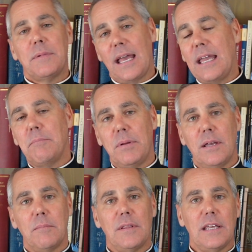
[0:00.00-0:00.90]
to 8
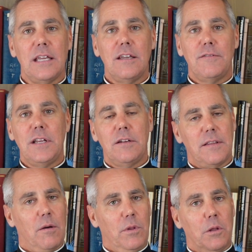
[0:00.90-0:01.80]
p.m. in the evening.
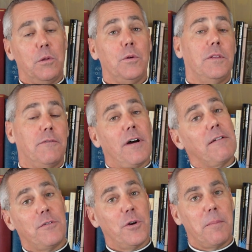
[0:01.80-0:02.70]
That will include the
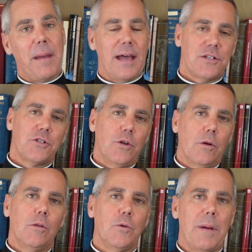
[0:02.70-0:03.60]
5:30 Mass,
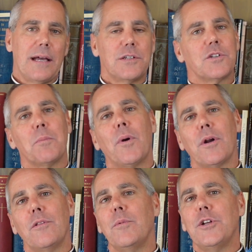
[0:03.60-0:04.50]
include Mass as a
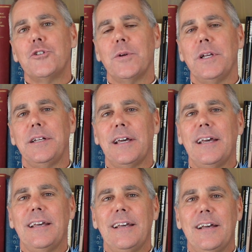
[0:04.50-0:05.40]
part of the retreat.
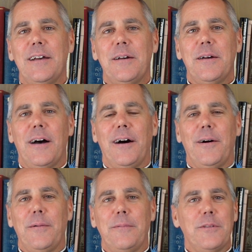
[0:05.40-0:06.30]

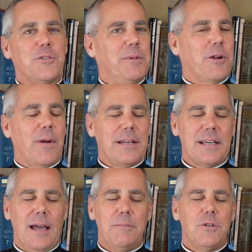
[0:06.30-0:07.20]
This will be a great
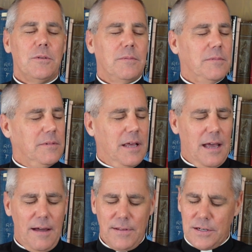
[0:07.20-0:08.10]
time to
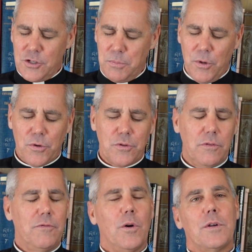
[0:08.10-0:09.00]
have that
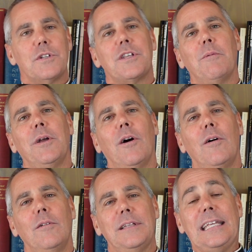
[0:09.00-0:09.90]
spiritual focus that we
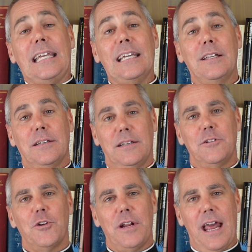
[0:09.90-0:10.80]
all need
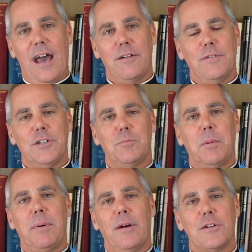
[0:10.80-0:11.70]
during Advent to
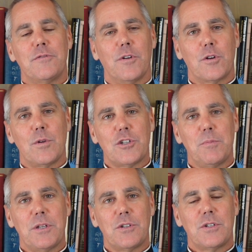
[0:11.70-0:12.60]
prepare us for
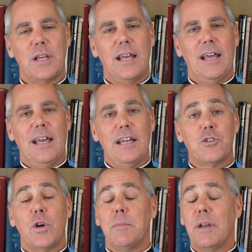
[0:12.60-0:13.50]
Christmas. It's
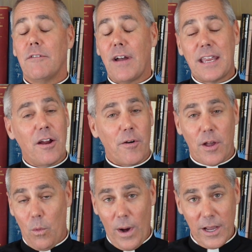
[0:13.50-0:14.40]
going to be a
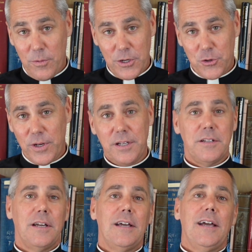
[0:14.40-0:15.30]
vicariate-wide
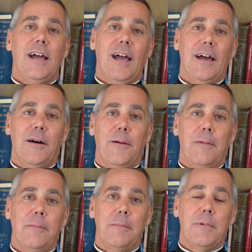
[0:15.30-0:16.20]
retreat,
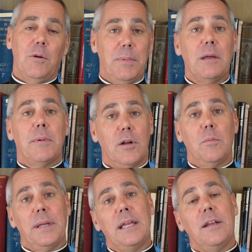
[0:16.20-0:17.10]
but it'll
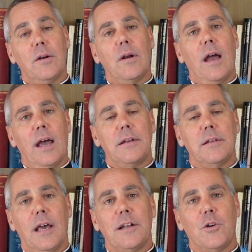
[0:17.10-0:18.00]
be here
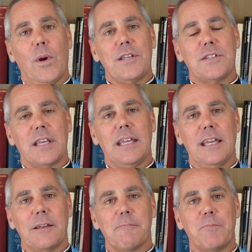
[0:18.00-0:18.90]
at Christ the
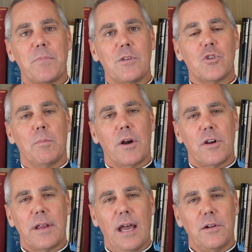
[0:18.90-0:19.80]
King. So mark
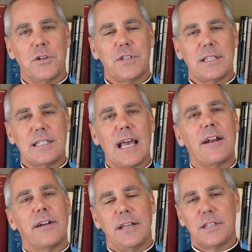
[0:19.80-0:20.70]
your calendars, that's
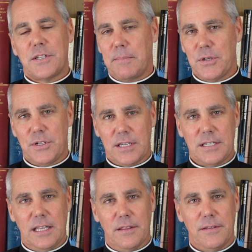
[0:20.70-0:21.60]
Saturday, December
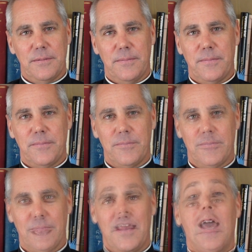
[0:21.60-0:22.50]
16th.
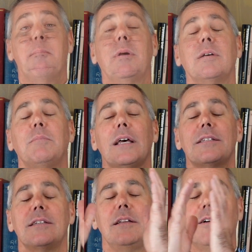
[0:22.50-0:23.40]
And may the
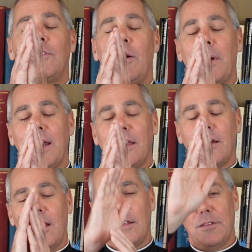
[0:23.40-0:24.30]
blessing of Almighty
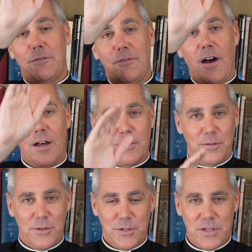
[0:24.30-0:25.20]
God, the Father,
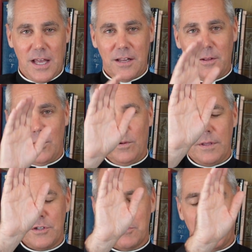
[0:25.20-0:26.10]
the Son, and the
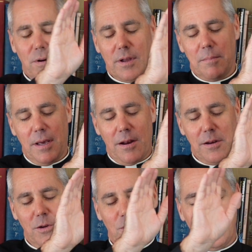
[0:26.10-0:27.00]
Holy Spirit come down
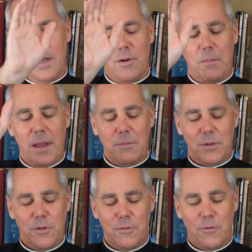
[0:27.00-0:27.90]
on you and remain
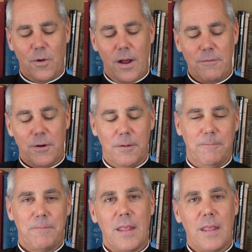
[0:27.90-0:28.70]
with you forever.